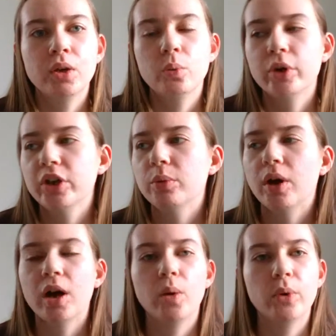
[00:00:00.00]
where you
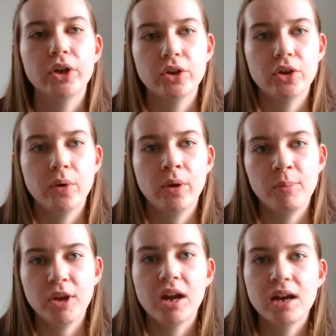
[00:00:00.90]
are or where you're going,
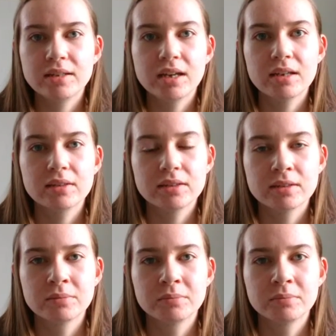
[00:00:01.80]
but God does.